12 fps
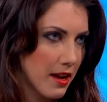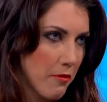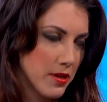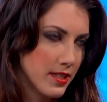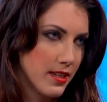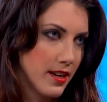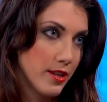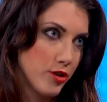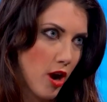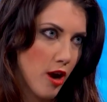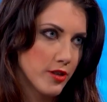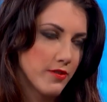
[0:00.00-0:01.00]
I wasn't in
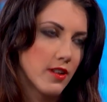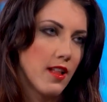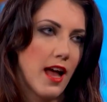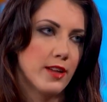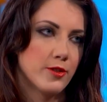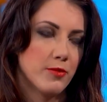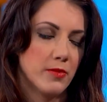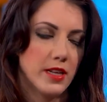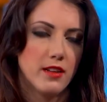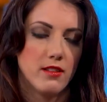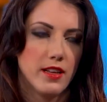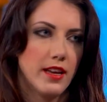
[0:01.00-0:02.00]
charge of the classroom
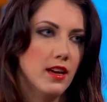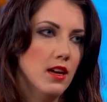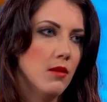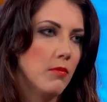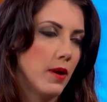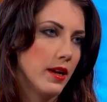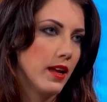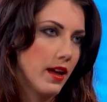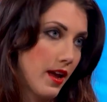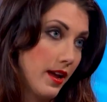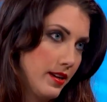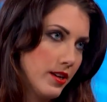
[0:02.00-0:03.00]
legally, but
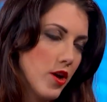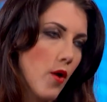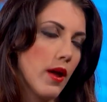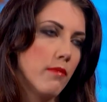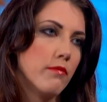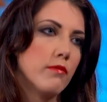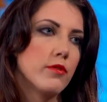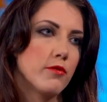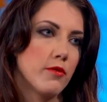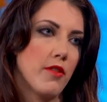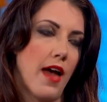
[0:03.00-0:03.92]
I did know him through